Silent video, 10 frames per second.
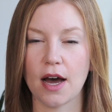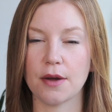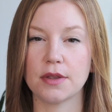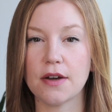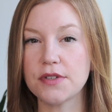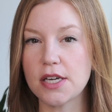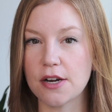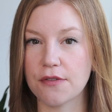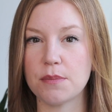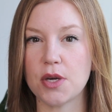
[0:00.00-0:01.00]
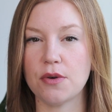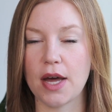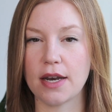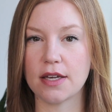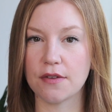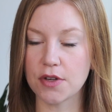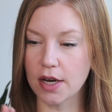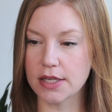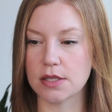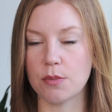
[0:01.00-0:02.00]
I'd love to hear from you and give you
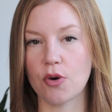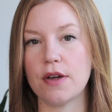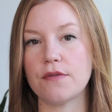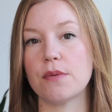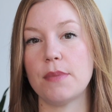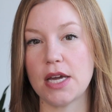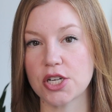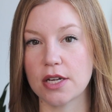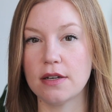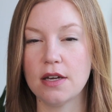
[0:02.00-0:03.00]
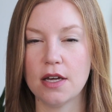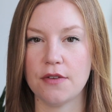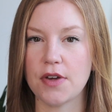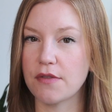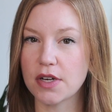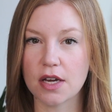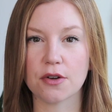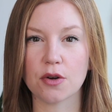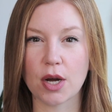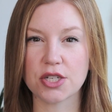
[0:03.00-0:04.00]
guys some more information. If you have any
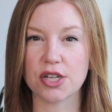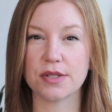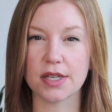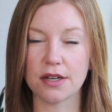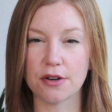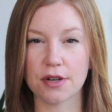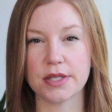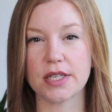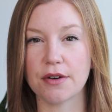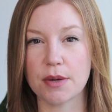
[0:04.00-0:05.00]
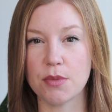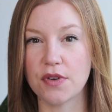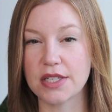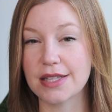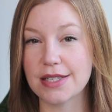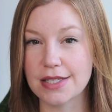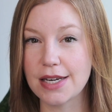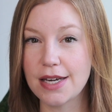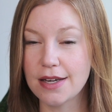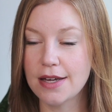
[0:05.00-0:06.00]
other questions and you're considering moving to the
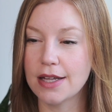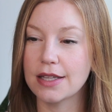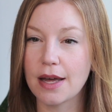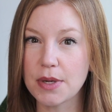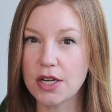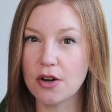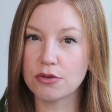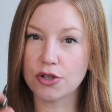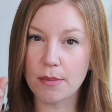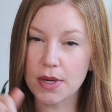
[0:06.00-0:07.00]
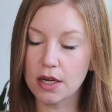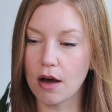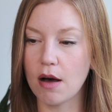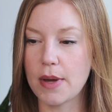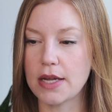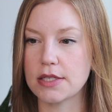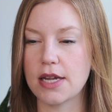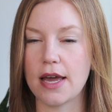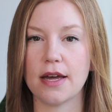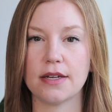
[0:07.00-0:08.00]
city, let me know, drop me a
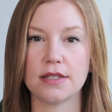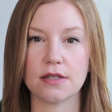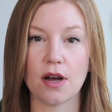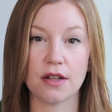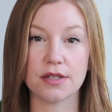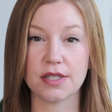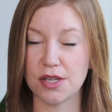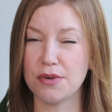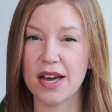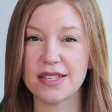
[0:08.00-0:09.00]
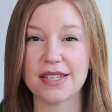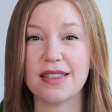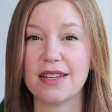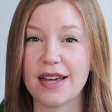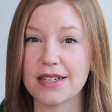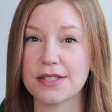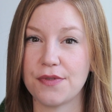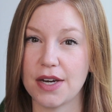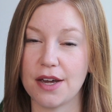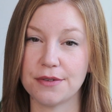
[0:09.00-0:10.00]
comment, and I'll see you guys in the
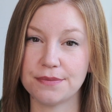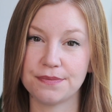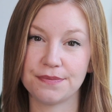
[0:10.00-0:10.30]
next video.